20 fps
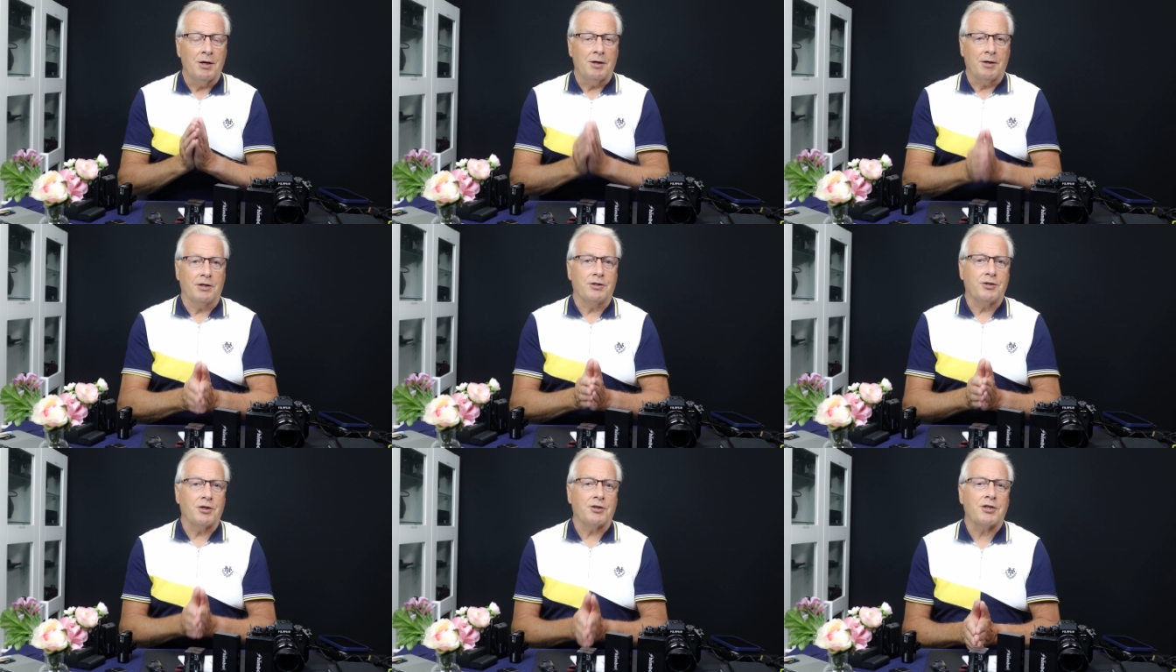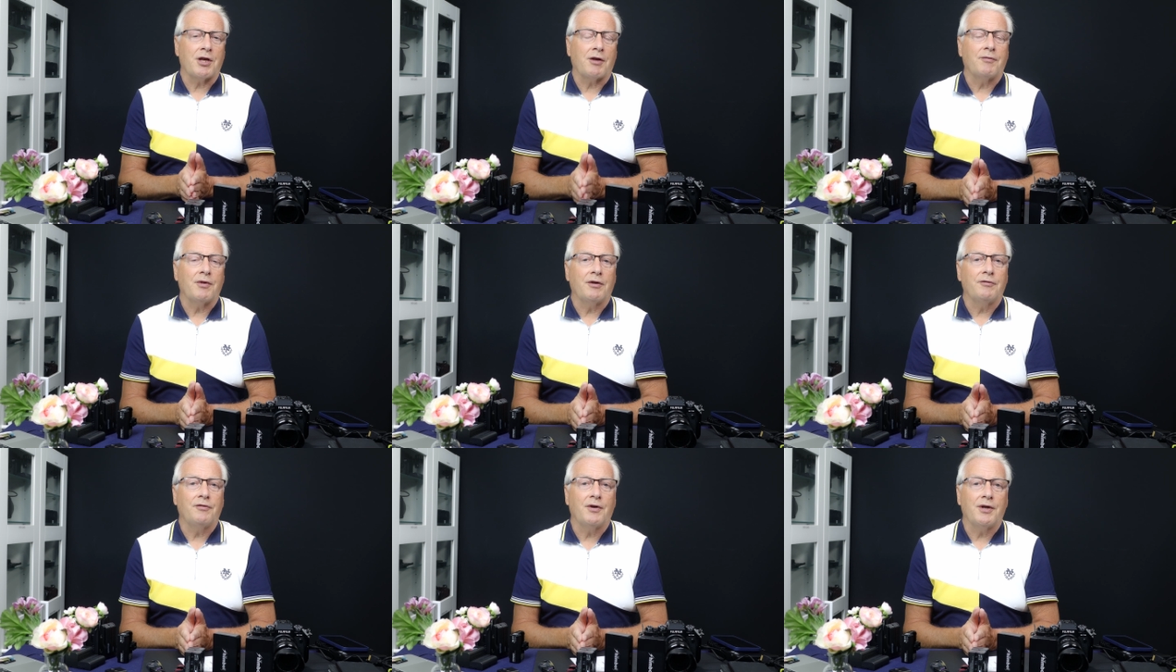It does
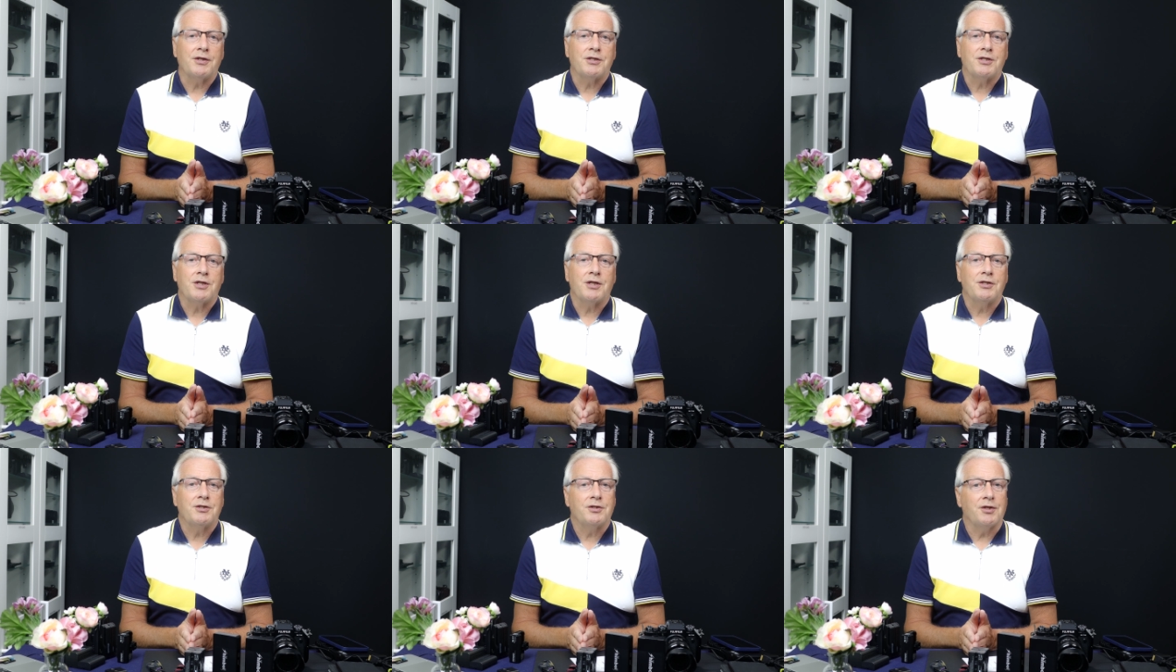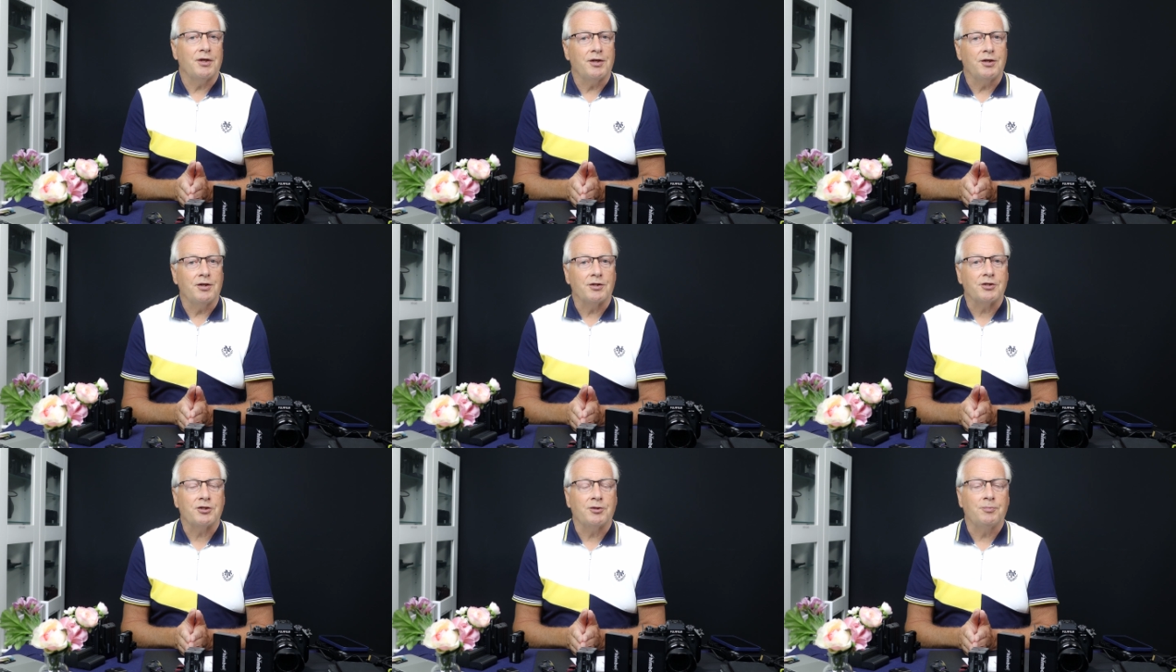have the advantage that
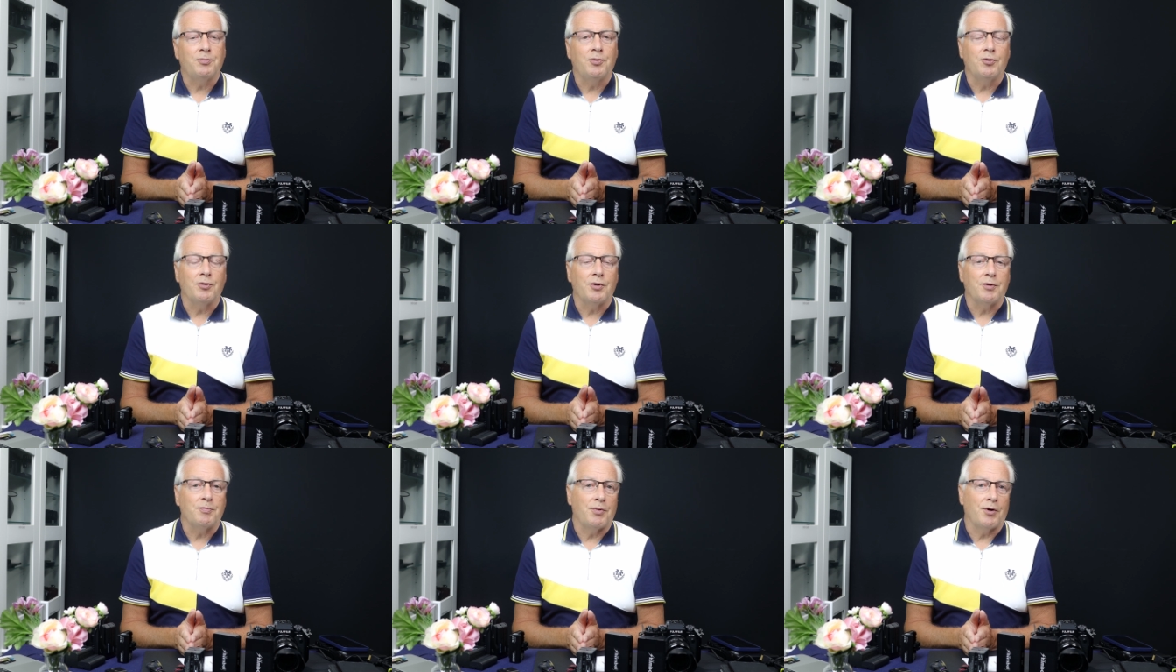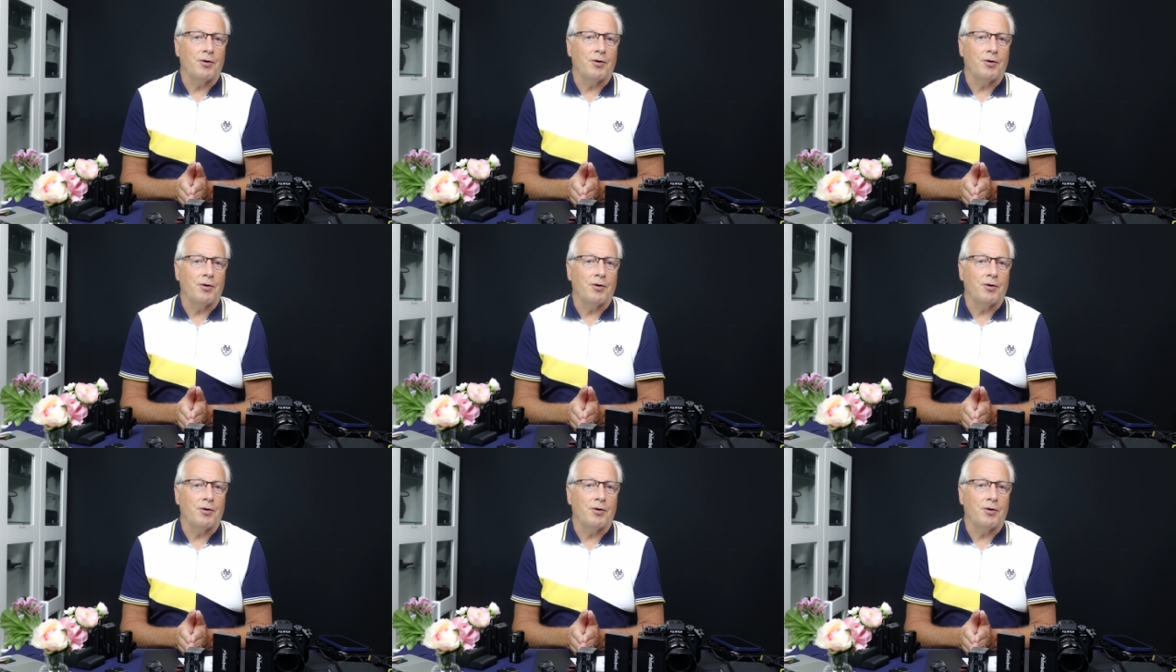it does support